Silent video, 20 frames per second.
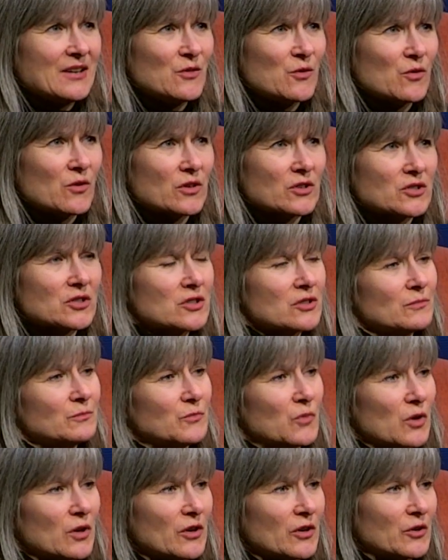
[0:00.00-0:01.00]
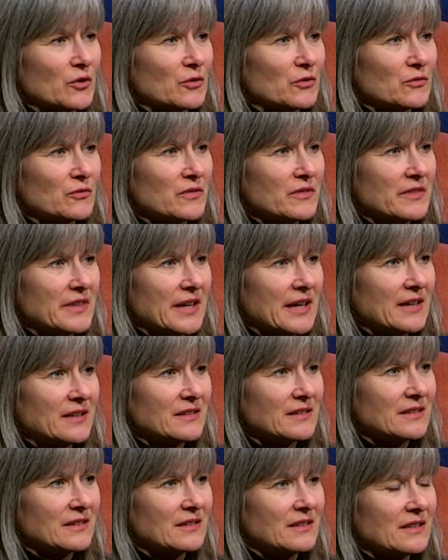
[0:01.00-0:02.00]
or tomorrow that
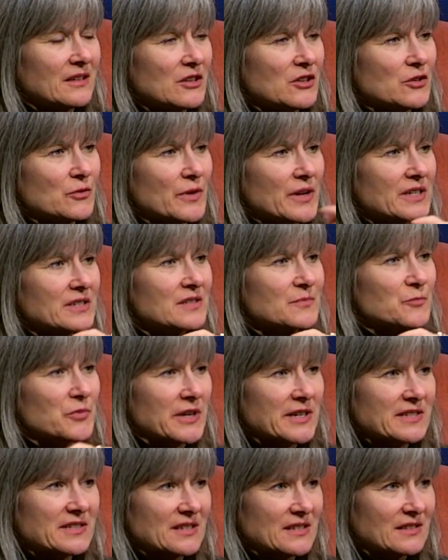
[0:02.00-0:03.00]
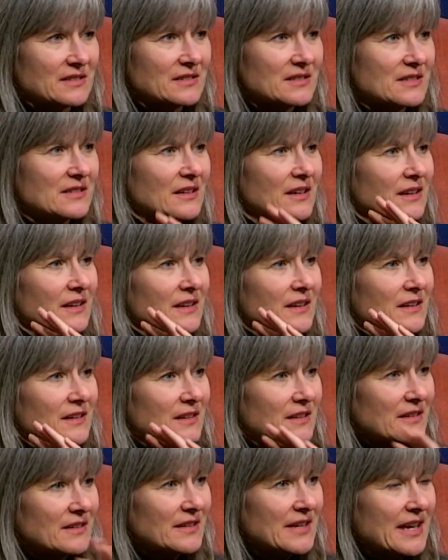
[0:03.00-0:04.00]
the U.S. president
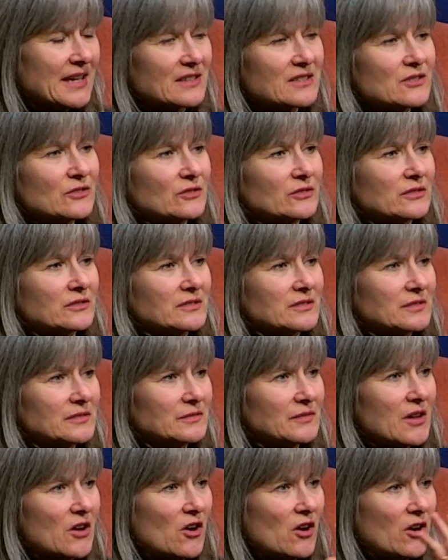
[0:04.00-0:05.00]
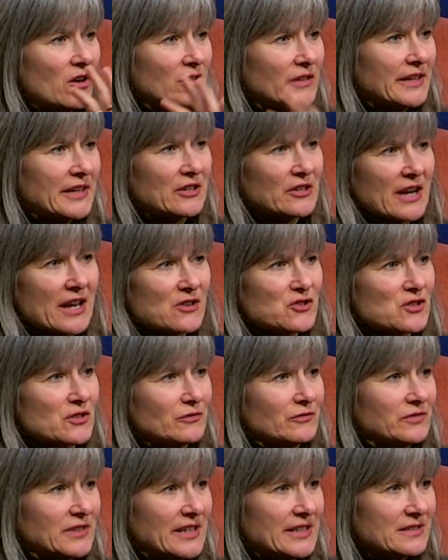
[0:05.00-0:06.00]
canceled all international
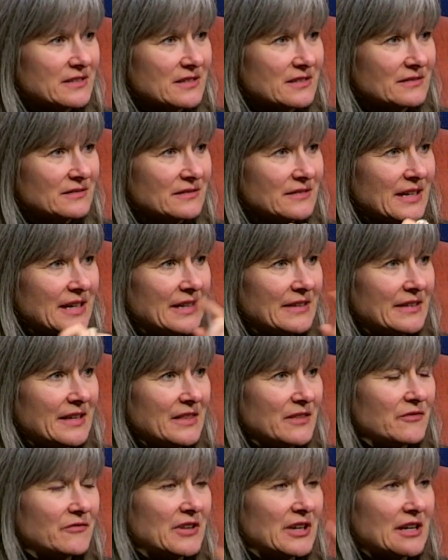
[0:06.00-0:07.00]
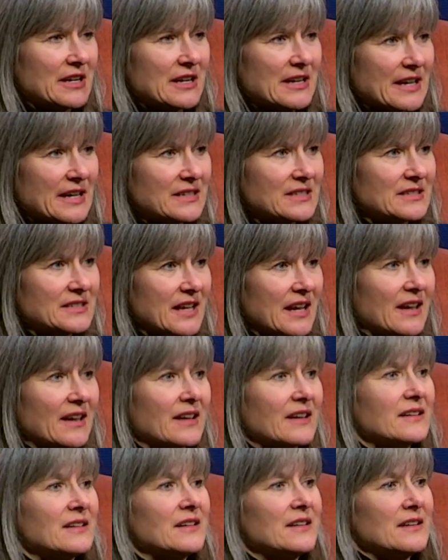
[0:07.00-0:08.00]
flights. And then the very next
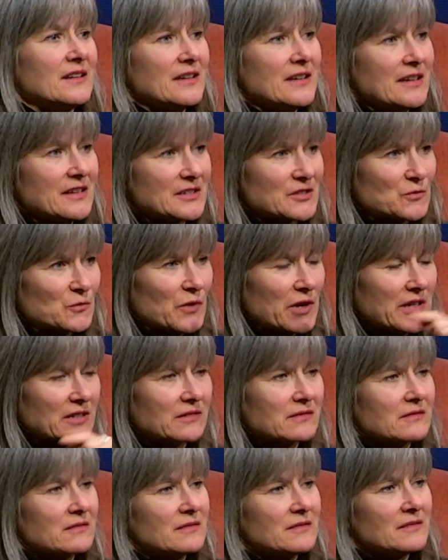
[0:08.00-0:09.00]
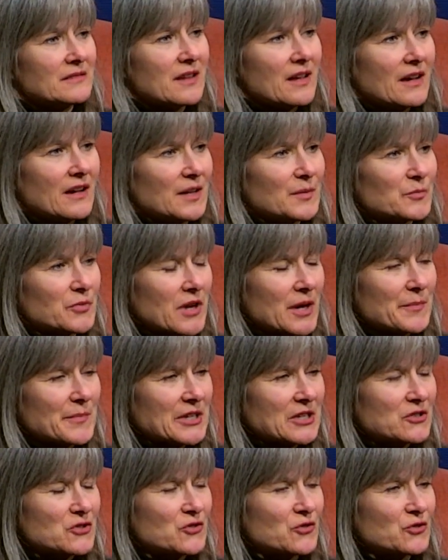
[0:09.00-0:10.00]
day is when Prime
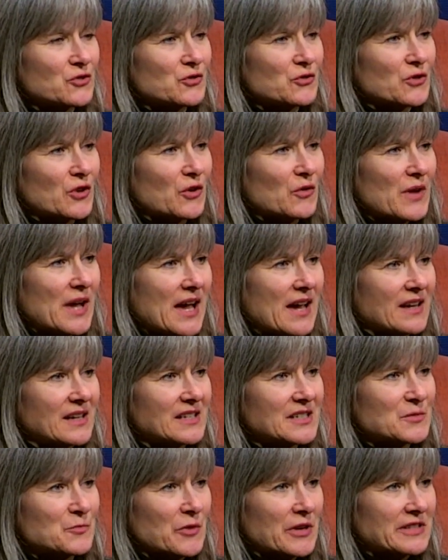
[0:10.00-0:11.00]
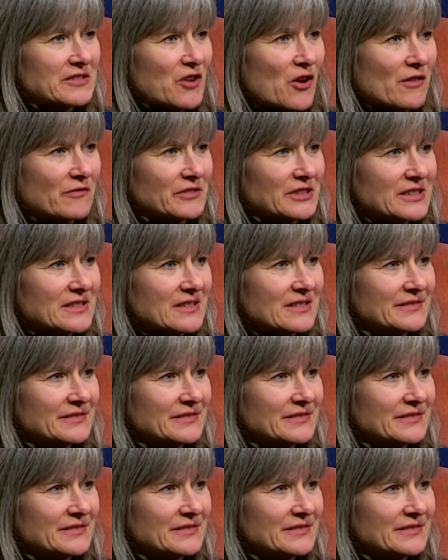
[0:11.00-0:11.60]
Minister Trudeau had his press conference.